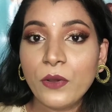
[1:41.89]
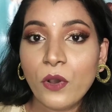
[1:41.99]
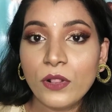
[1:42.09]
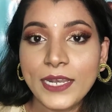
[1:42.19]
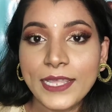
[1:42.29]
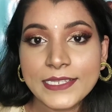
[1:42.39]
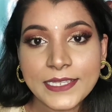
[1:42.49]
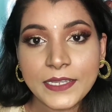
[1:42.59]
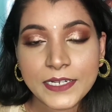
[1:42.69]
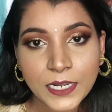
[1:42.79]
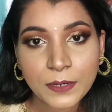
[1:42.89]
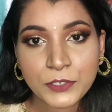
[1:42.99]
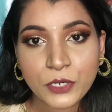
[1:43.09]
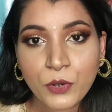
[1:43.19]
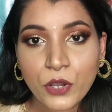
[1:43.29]
all the links in the
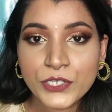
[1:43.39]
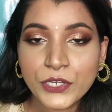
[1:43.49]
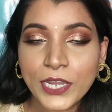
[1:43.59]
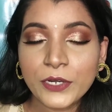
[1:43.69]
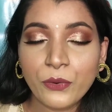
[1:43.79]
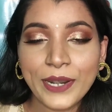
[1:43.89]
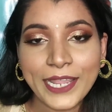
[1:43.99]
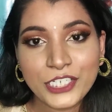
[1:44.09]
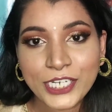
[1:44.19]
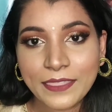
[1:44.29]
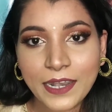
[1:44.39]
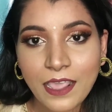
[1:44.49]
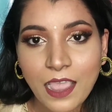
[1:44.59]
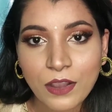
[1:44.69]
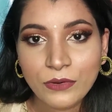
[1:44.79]
description box. You can go ahead and check
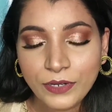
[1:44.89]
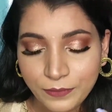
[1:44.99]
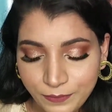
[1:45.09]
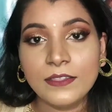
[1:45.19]
that out.